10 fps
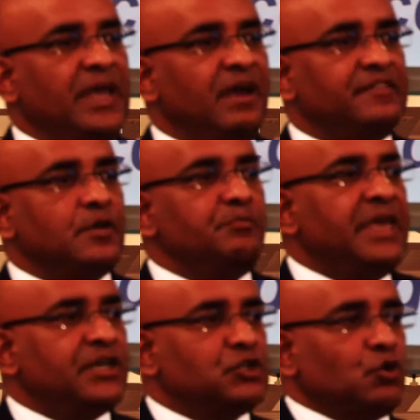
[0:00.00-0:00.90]
we have to
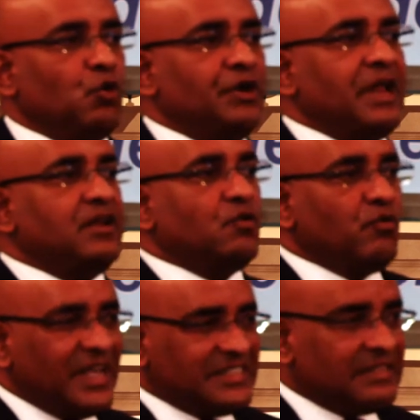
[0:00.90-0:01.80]
make sure that the
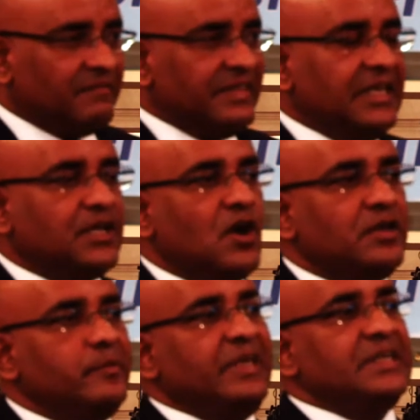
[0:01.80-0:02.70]
rest of the
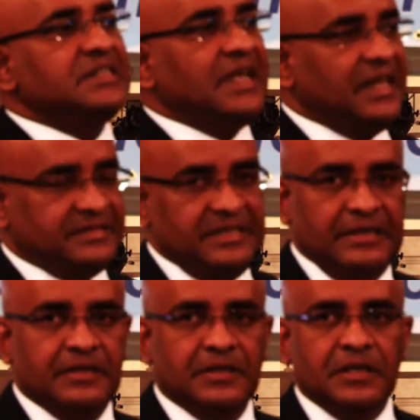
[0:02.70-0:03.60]
economy is healthy
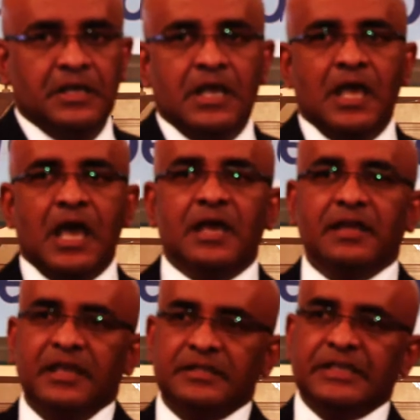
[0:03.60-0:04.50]

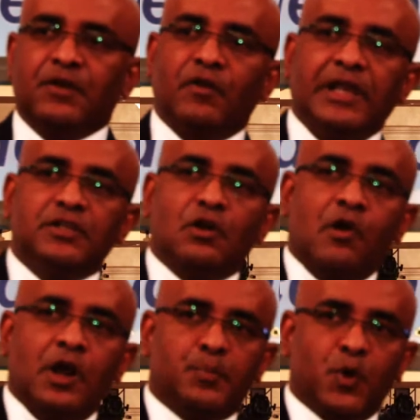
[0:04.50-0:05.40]
and integrate
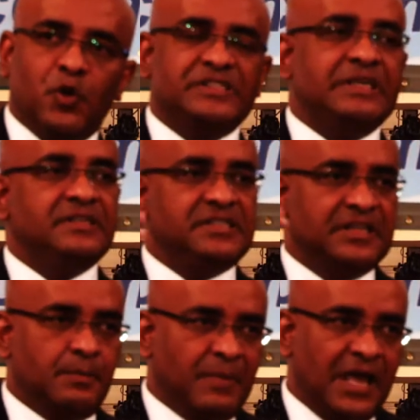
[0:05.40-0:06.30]
oil proceeds in
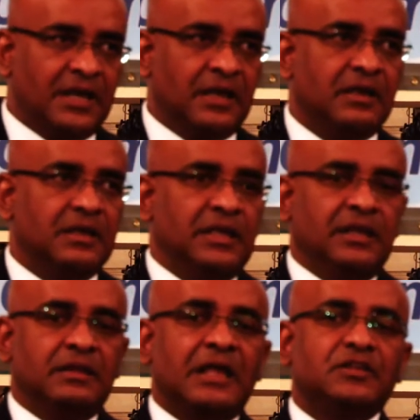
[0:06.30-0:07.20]
a manner
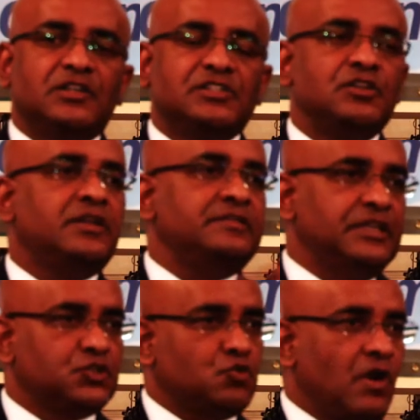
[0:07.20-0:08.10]
that does not
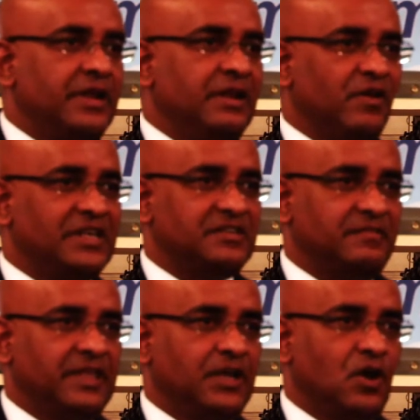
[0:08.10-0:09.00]
destroy the rest
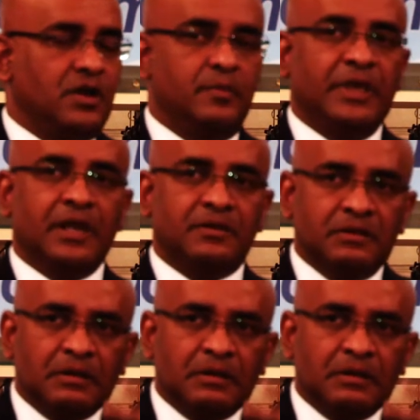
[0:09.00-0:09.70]
of the economy. And,